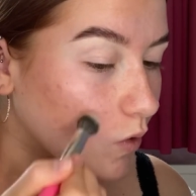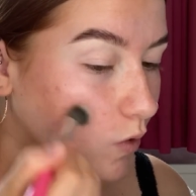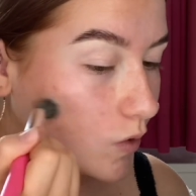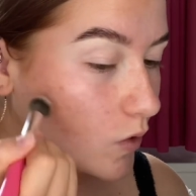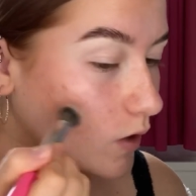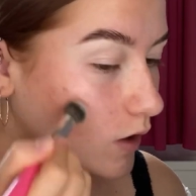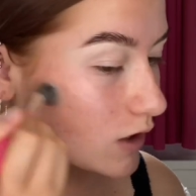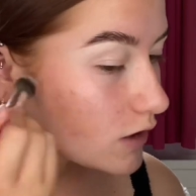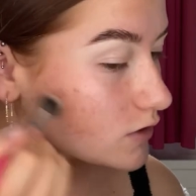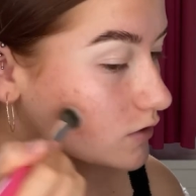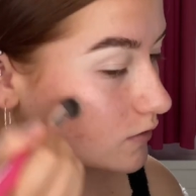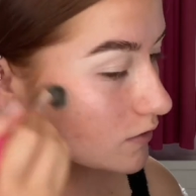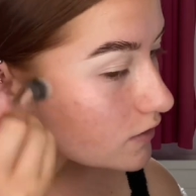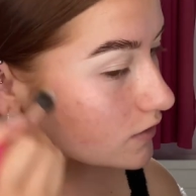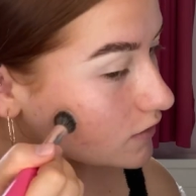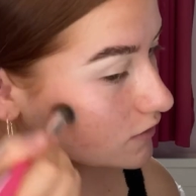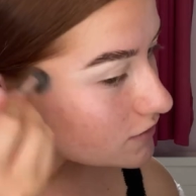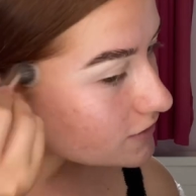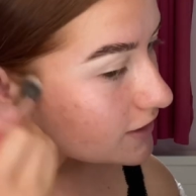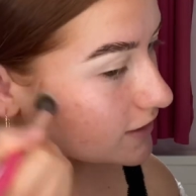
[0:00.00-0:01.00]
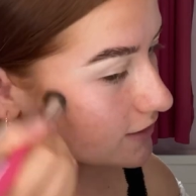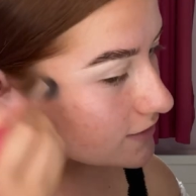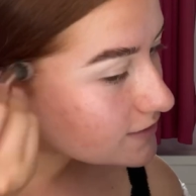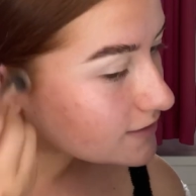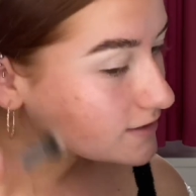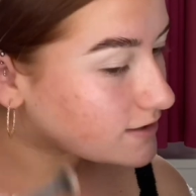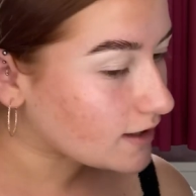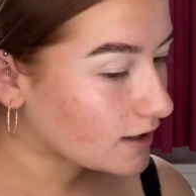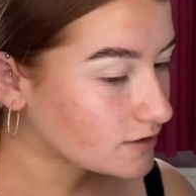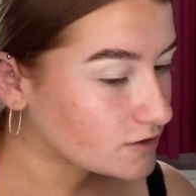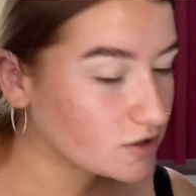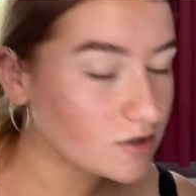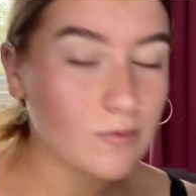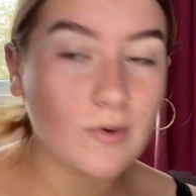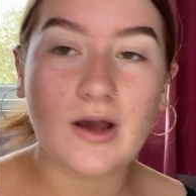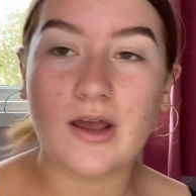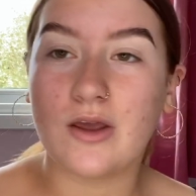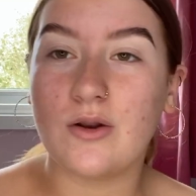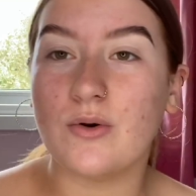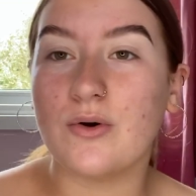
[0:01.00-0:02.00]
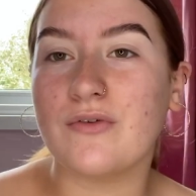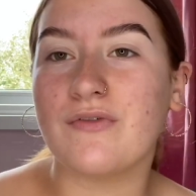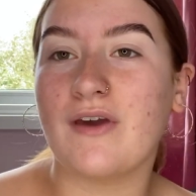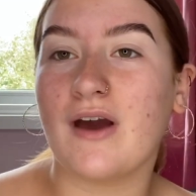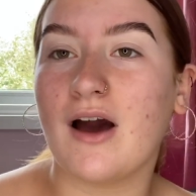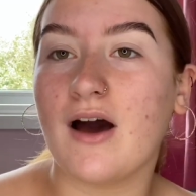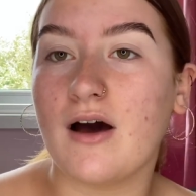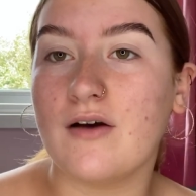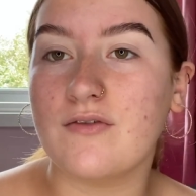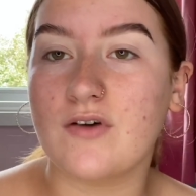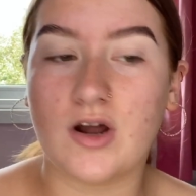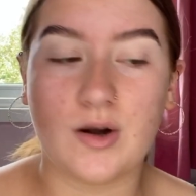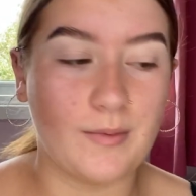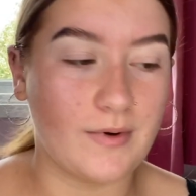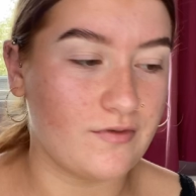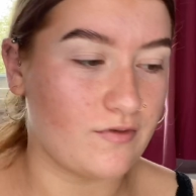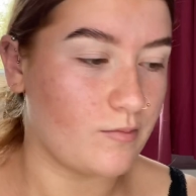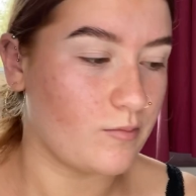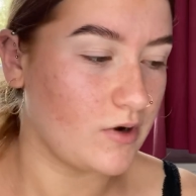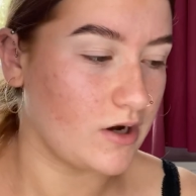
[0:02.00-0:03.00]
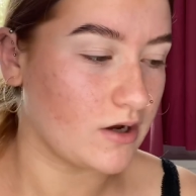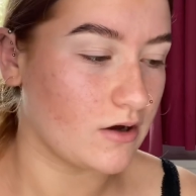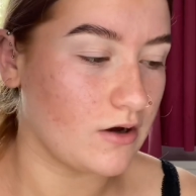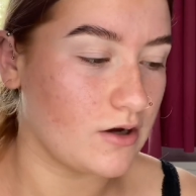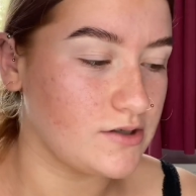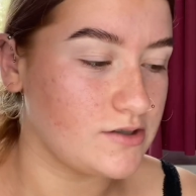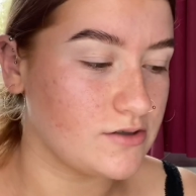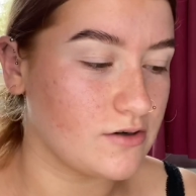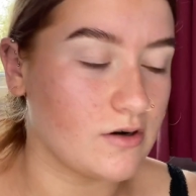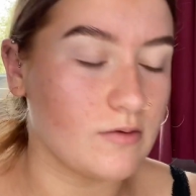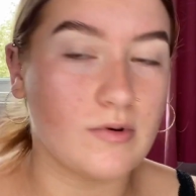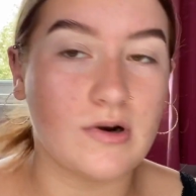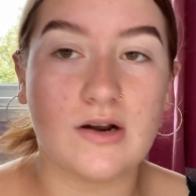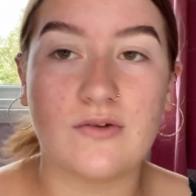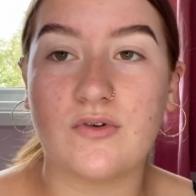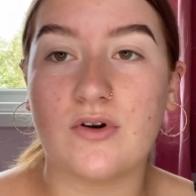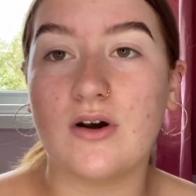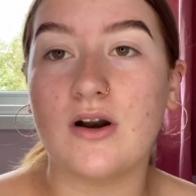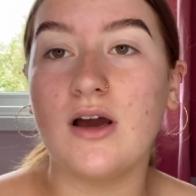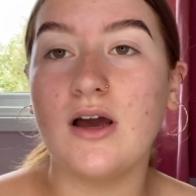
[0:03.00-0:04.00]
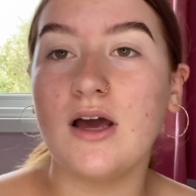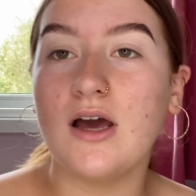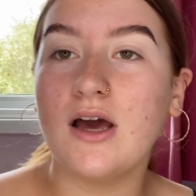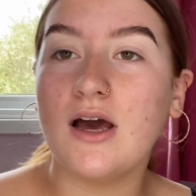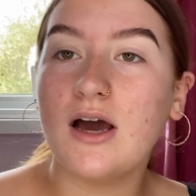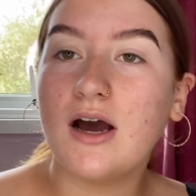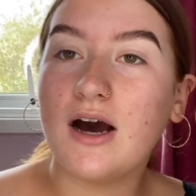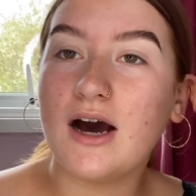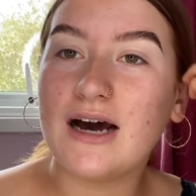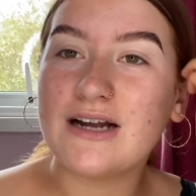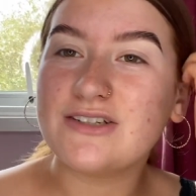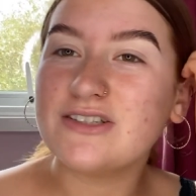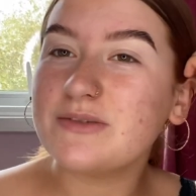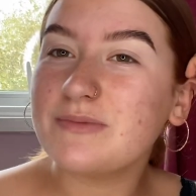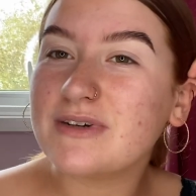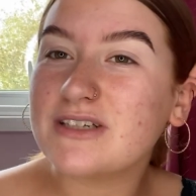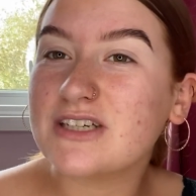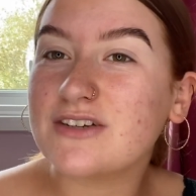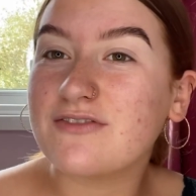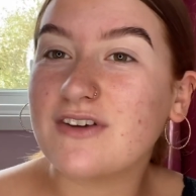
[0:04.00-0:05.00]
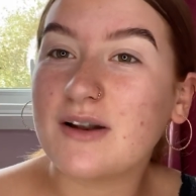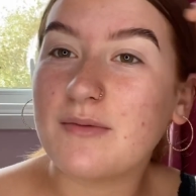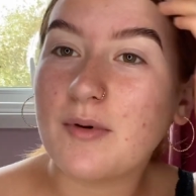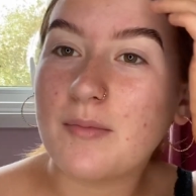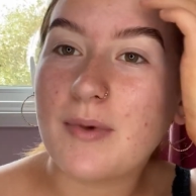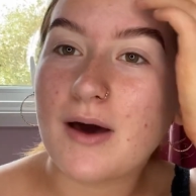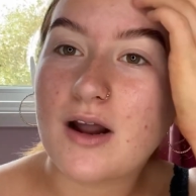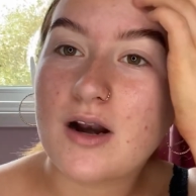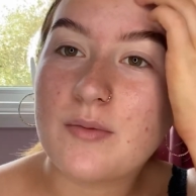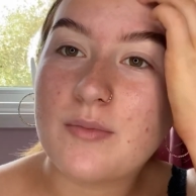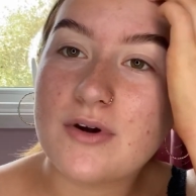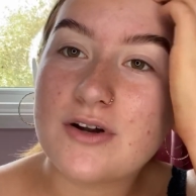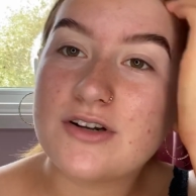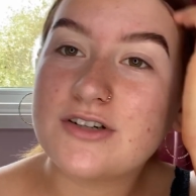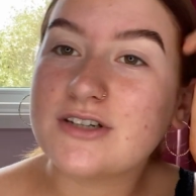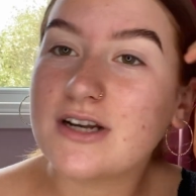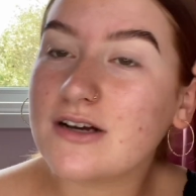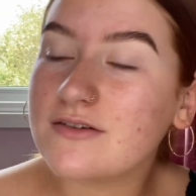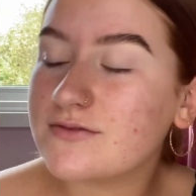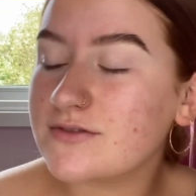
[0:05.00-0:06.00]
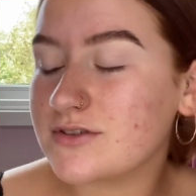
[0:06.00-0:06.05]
And it sort of just takes the attention away, you know, if you have got a bit of a breakout or whatever, and just makes you feel a bit better about yourself.